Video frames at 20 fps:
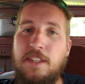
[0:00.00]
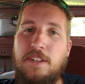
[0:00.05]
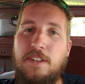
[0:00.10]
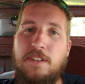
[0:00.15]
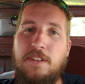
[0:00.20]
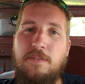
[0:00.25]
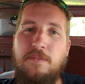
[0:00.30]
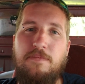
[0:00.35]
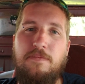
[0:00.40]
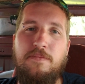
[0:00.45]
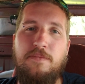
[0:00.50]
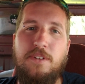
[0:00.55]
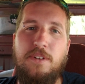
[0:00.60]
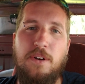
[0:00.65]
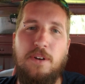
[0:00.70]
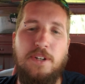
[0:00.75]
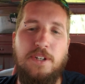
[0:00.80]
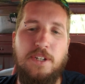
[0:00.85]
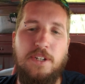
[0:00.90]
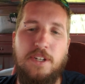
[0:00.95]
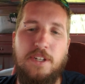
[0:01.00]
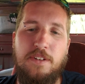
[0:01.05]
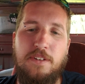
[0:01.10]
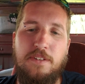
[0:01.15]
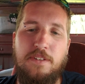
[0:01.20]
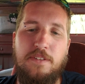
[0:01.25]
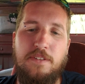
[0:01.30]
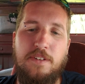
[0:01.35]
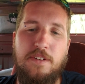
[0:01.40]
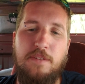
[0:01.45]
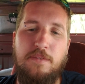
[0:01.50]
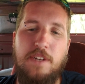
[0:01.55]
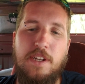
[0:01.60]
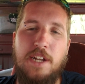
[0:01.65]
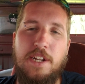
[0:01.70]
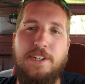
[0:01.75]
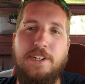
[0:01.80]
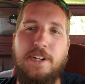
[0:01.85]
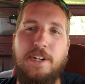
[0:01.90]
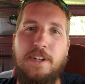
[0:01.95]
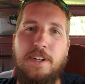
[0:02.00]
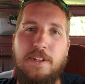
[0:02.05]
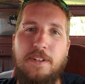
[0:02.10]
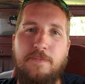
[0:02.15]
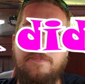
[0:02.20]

the storage unit. Not sure.